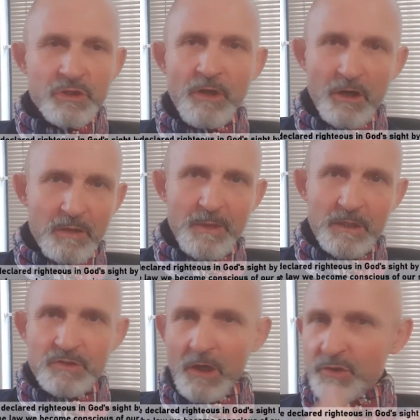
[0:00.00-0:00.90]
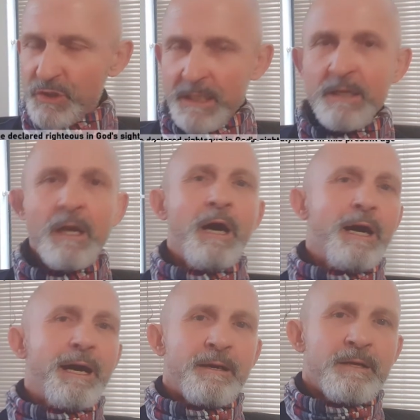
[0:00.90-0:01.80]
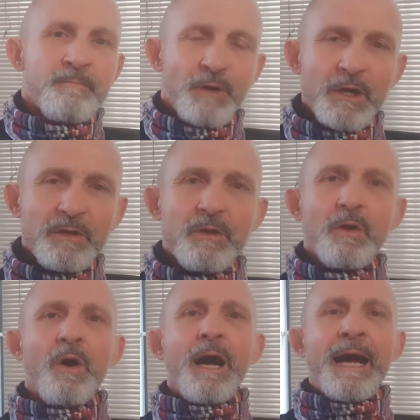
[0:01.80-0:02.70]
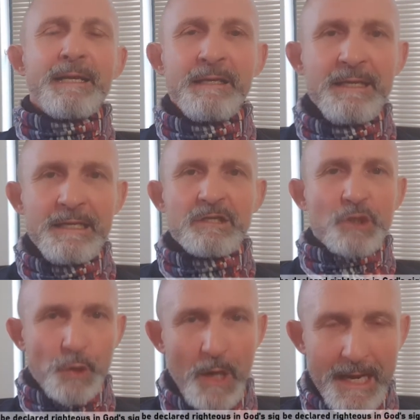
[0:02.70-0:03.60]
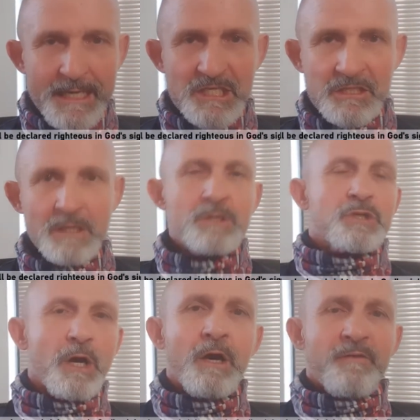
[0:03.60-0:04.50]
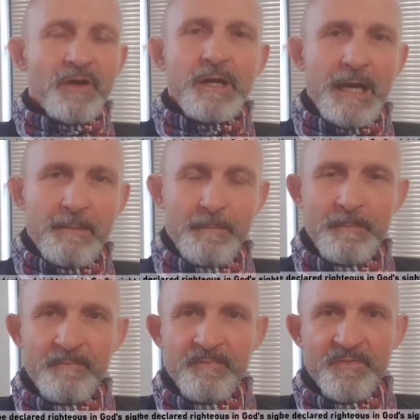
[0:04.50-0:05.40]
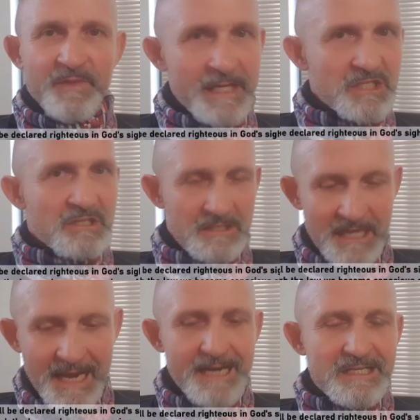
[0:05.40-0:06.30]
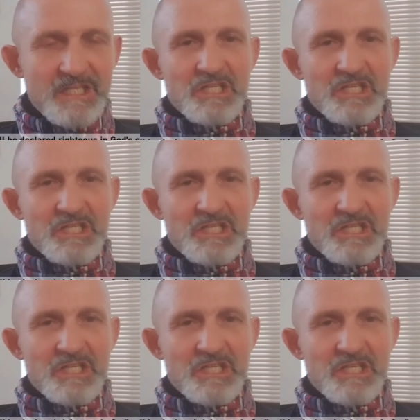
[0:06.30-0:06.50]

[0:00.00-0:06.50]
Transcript: do not commit adultery. Ha, broken the law. I need grace to overcome. That's, that is the